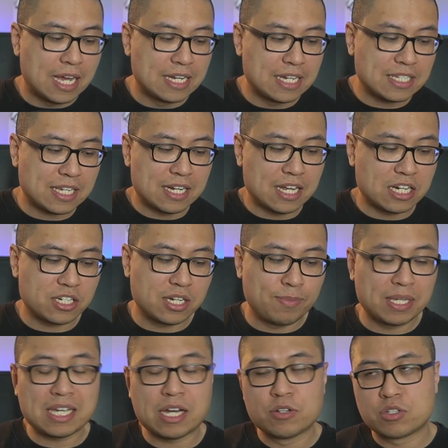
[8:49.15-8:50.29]
And this can actually
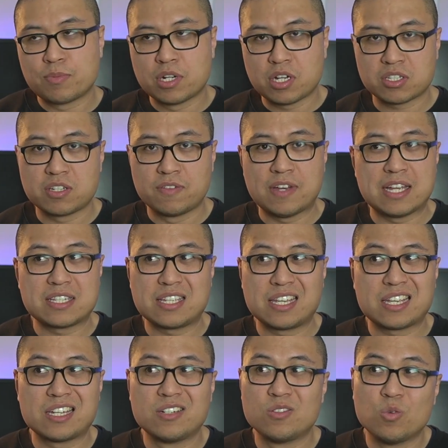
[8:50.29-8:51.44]
be counterproductive, as
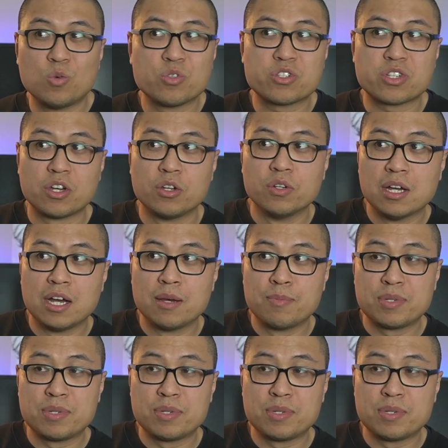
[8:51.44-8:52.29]
it can also uh,